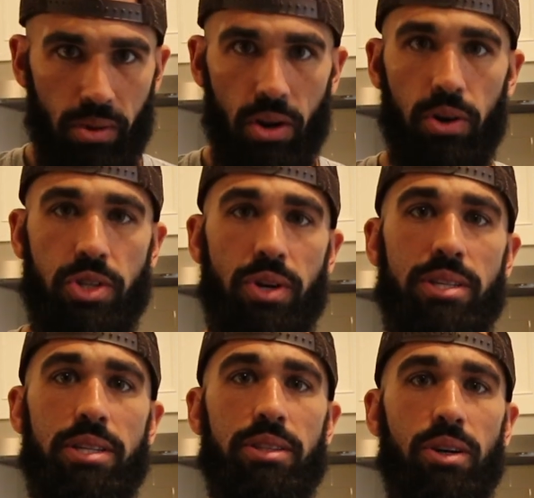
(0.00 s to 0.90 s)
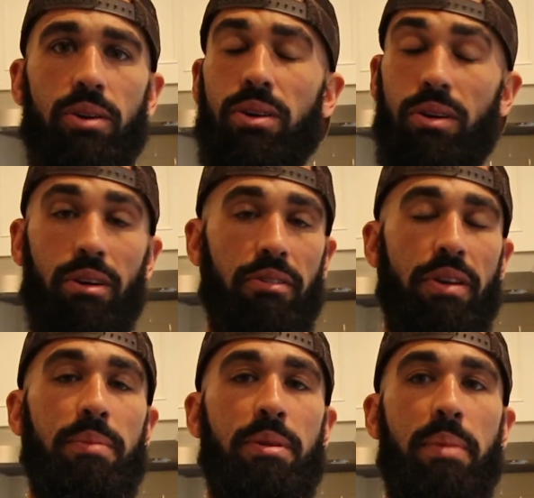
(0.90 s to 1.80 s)
or a trusted adult or a
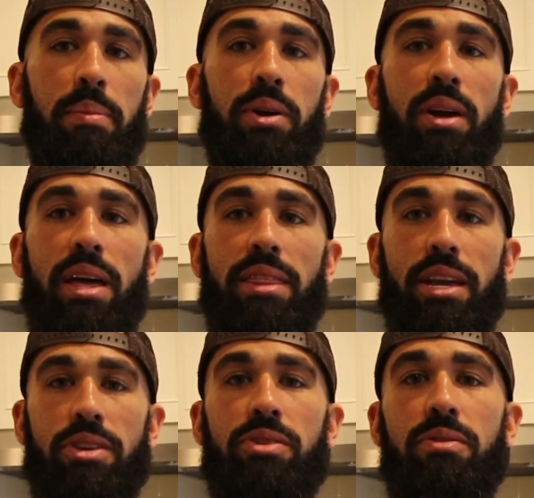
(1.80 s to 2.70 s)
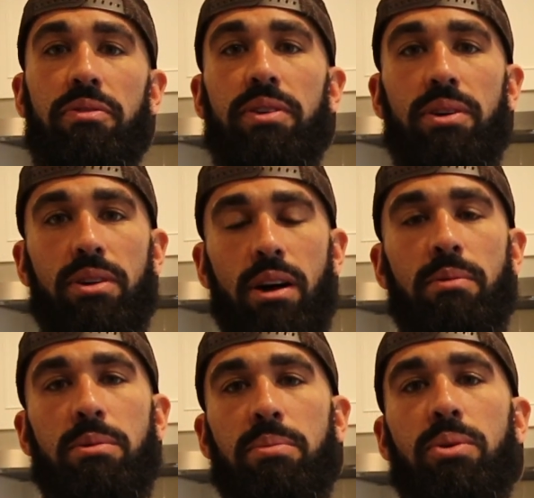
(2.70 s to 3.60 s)
family member that you feel
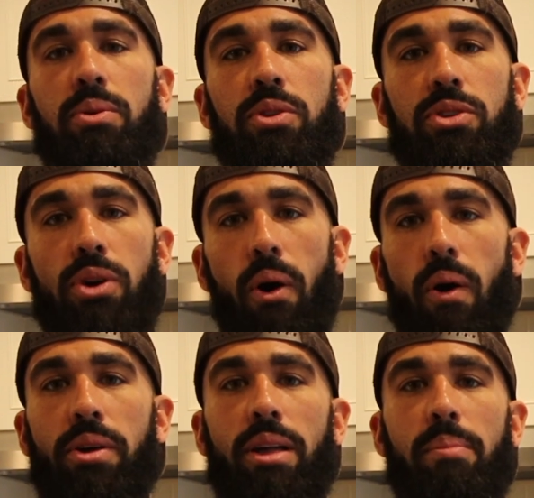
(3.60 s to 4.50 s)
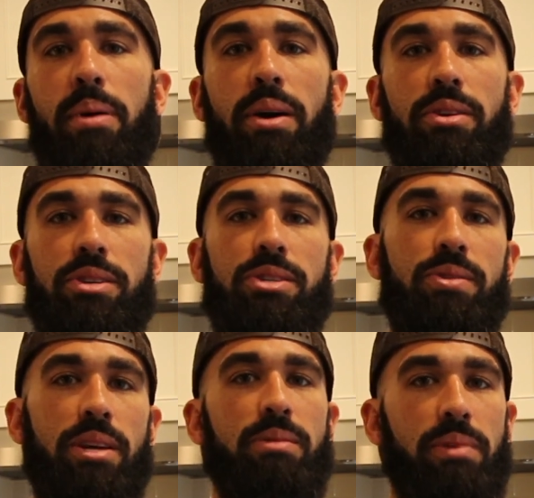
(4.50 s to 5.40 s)
comfortable talking about your
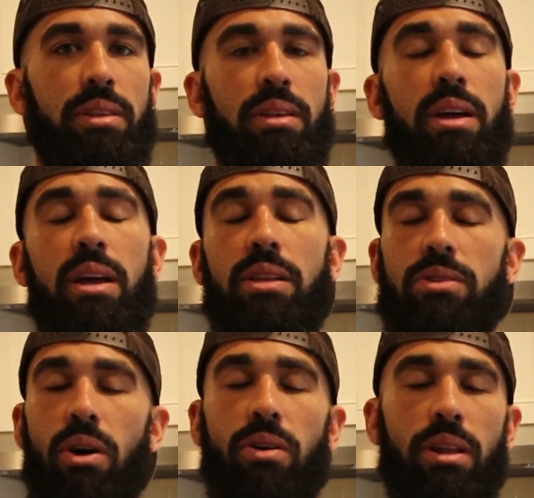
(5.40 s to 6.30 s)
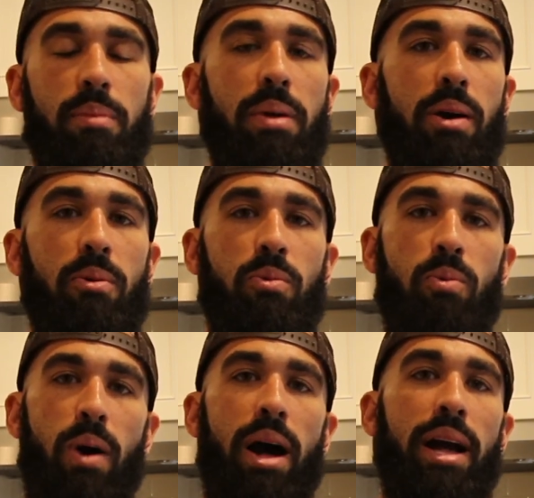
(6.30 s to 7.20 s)
stress with. Talking about
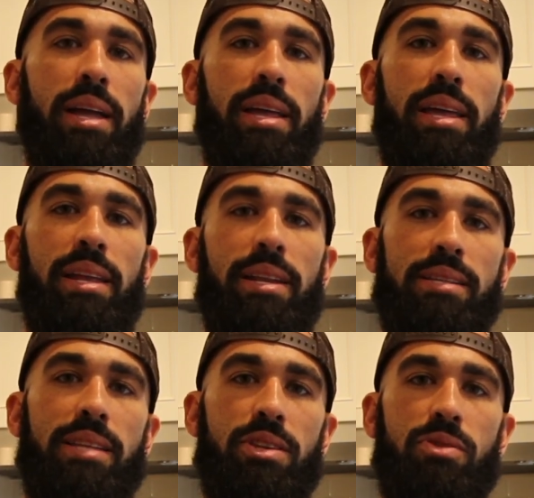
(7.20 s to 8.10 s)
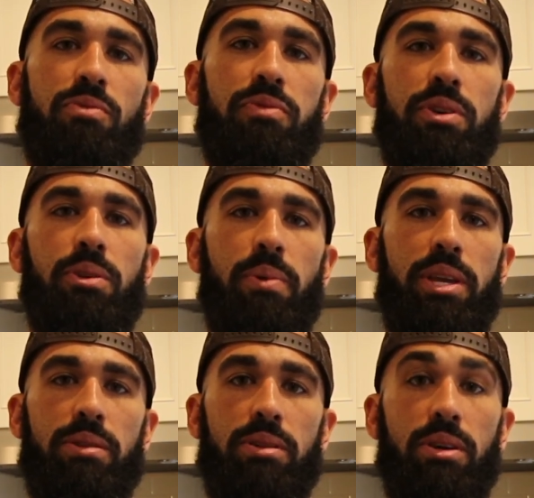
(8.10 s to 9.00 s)
why it is that you feel the way
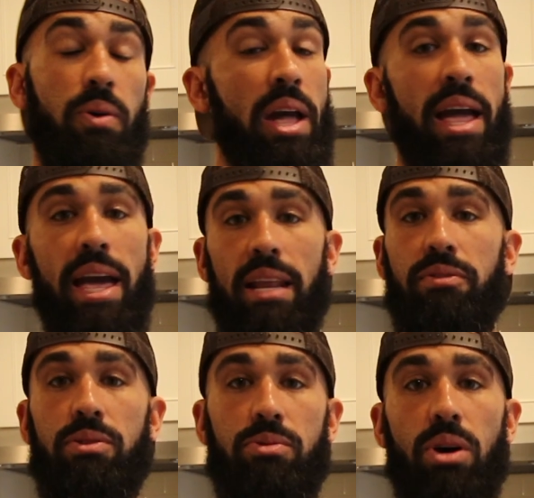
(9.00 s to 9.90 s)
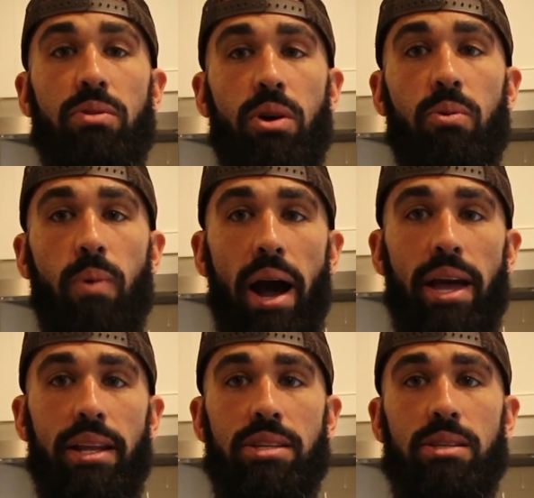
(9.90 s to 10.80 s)
you do. And if you don't know
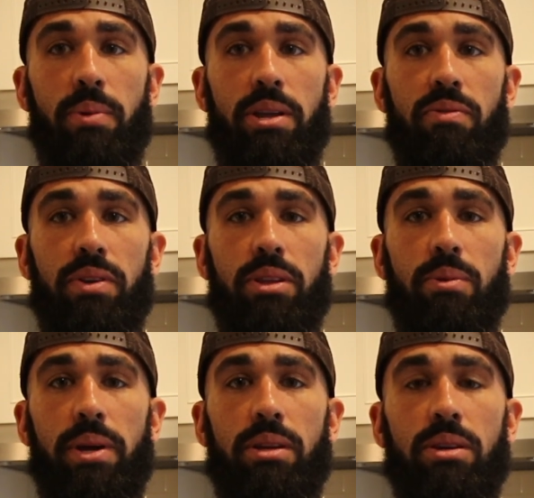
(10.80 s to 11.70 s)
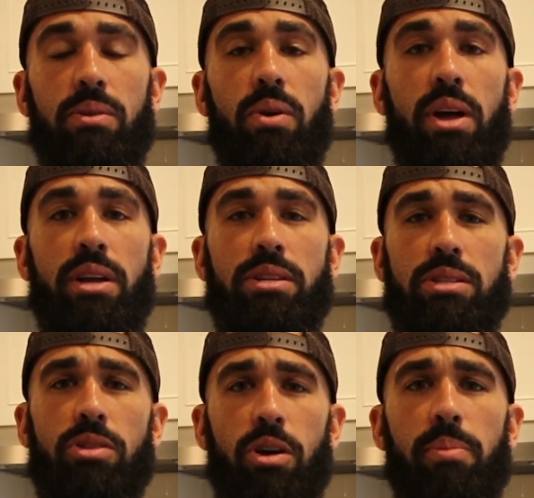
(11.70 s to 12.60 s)
why it is the way you feel the way you do,
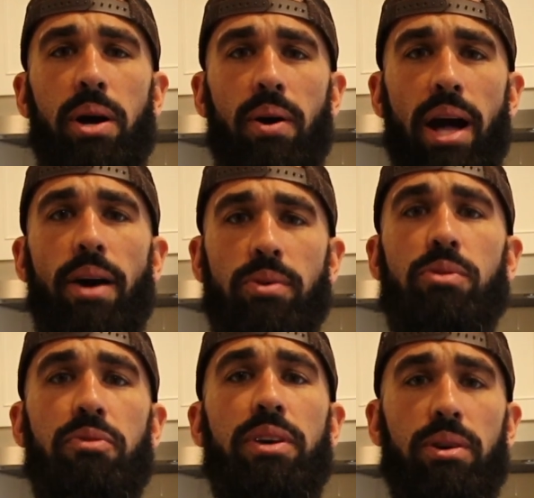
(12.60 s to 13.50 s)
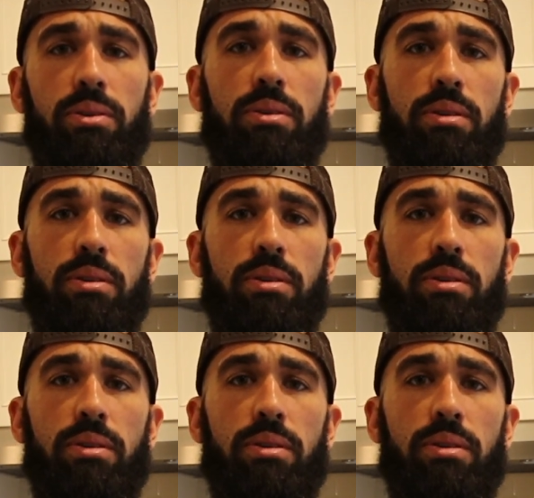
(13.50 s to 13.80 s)
just talk about how you feel.